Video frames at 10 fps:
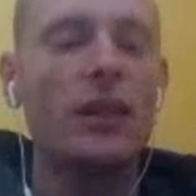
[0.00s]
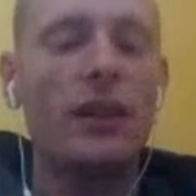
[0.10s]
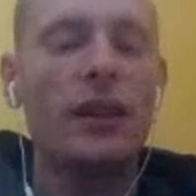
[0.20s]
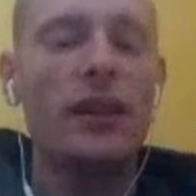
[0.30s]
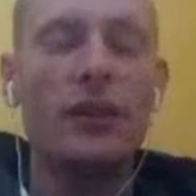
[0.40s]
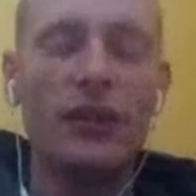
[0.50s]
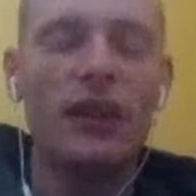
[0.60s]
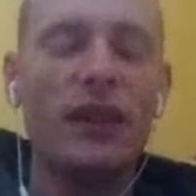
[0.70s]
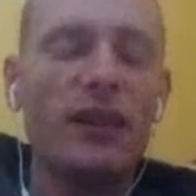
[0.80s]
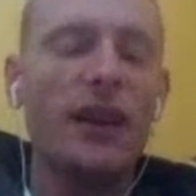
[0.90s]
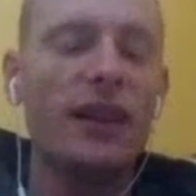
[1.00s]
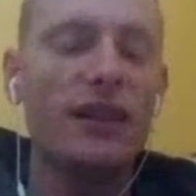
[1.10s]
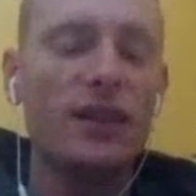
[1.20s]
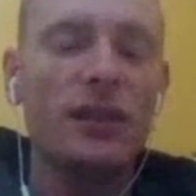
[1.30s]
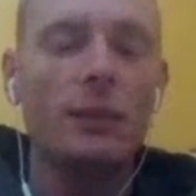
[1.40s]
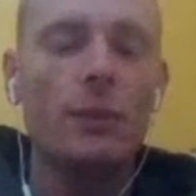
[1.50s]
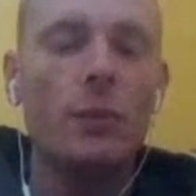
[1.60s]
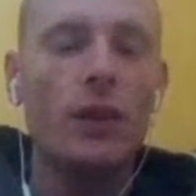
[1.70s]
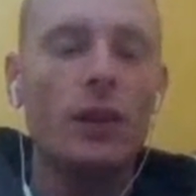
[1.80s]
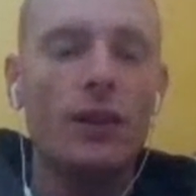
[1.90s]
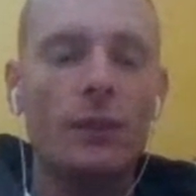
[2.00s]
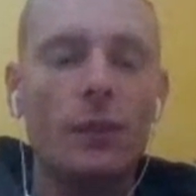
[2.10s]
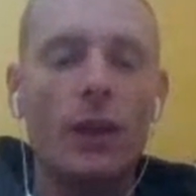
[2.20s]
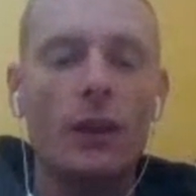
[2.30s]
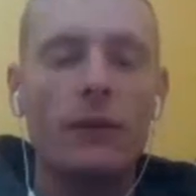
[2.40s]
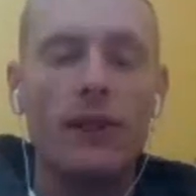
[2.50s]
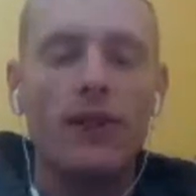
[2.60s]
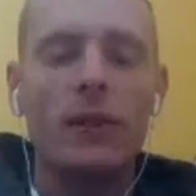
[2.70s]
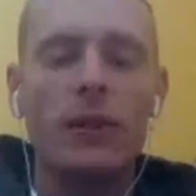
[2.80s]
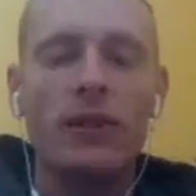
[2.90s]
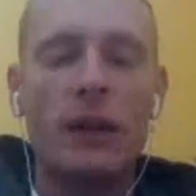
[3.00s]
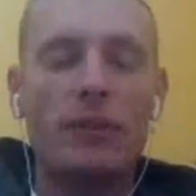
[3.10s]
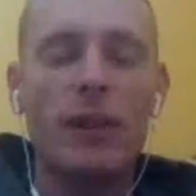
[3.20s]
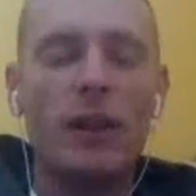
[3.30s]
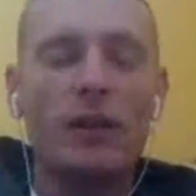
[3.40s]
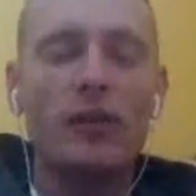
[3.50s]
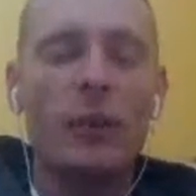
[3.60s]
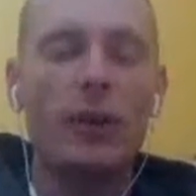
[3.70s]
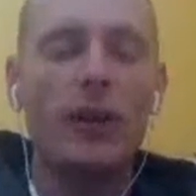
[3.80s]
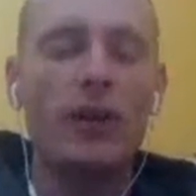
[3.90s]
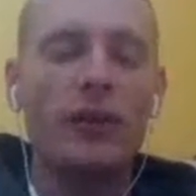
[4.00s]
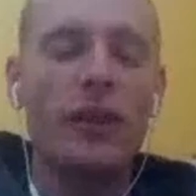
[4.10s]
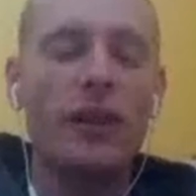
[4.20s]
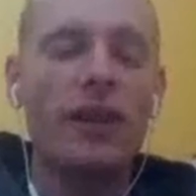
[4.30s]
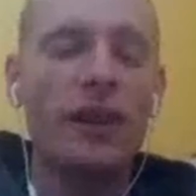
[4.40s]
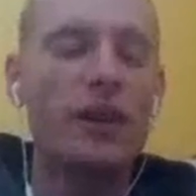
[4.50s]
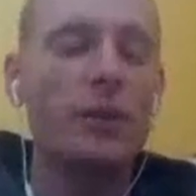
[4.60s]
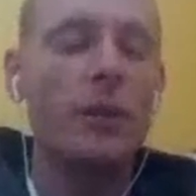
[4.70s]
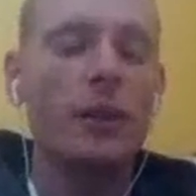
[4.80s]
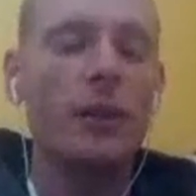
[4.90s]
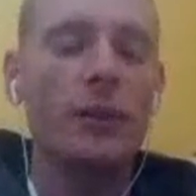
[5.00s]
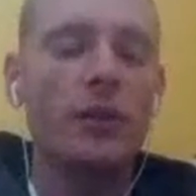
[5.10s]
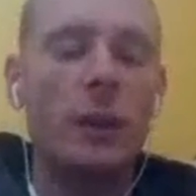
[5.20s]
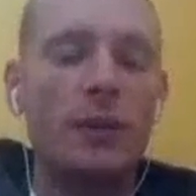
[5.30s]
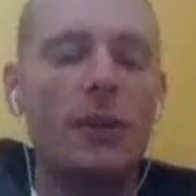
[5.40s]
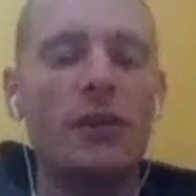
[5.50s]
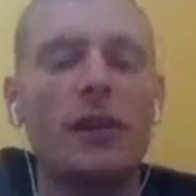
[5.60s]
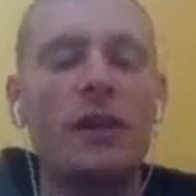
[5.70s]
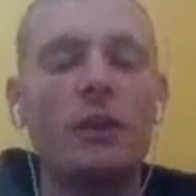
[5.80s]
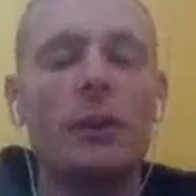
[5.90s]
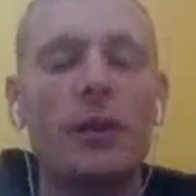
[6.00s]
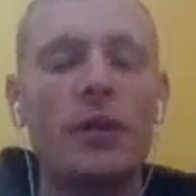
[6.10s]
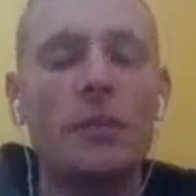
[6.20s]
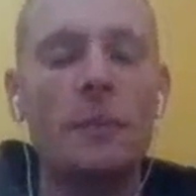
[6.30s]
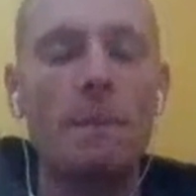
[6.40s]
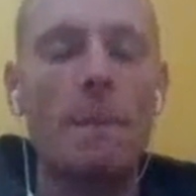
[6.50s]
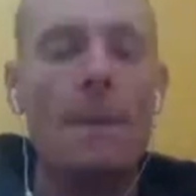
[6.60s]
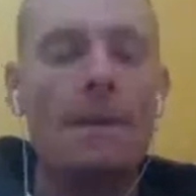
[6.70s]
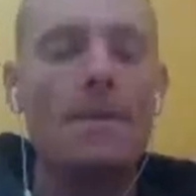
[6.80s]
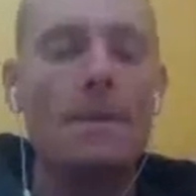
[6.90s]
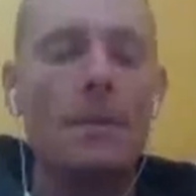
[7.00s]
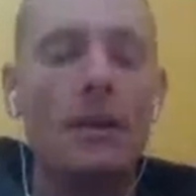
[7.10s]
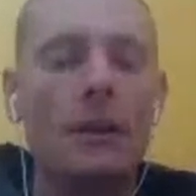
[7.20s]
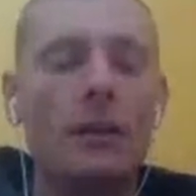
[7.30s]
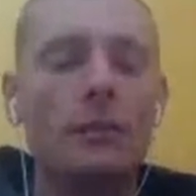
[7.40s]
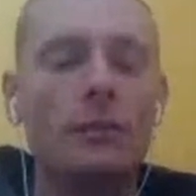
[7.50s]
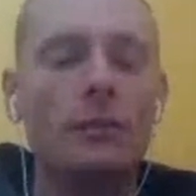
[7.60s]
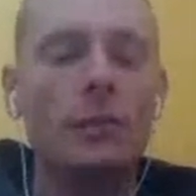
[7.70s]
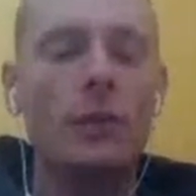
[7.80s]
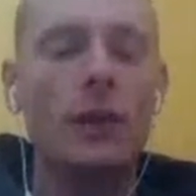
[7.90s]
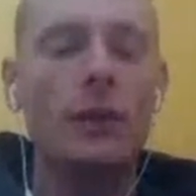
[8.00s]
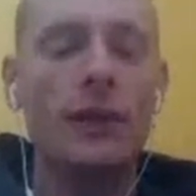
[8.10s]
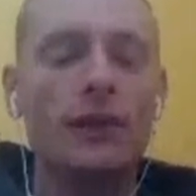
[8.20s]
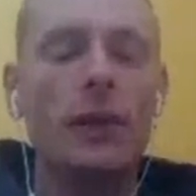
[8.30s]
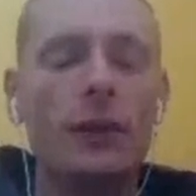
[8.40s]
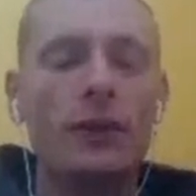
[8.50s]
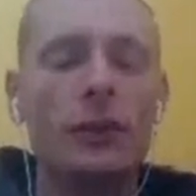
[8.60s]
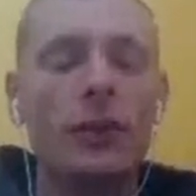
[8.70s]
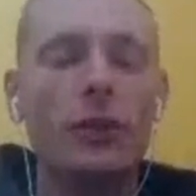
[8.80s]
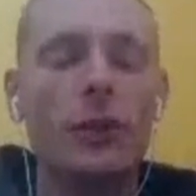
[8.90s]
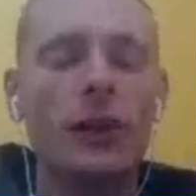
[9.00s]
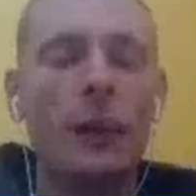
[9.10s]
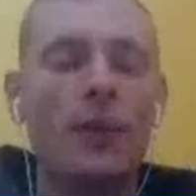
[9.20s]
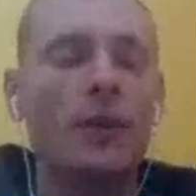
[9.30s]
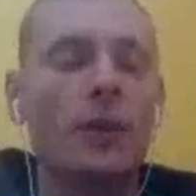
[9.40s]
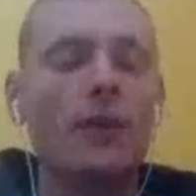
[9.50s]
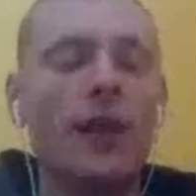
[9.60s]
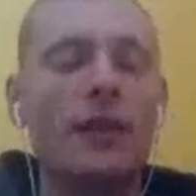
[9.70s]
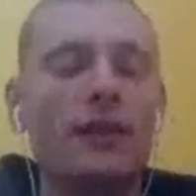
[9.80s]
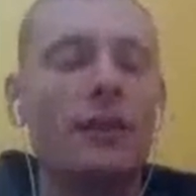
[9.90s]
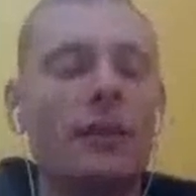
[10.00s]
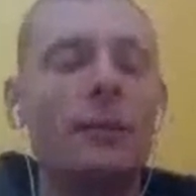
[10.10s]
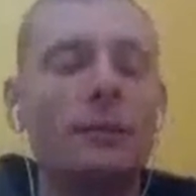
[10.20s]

uh, infinite attacks. Red shell and copy flowers are both infinite attacks. We're going to use copy flowers the next one. Um, red shells do more damage and are faster,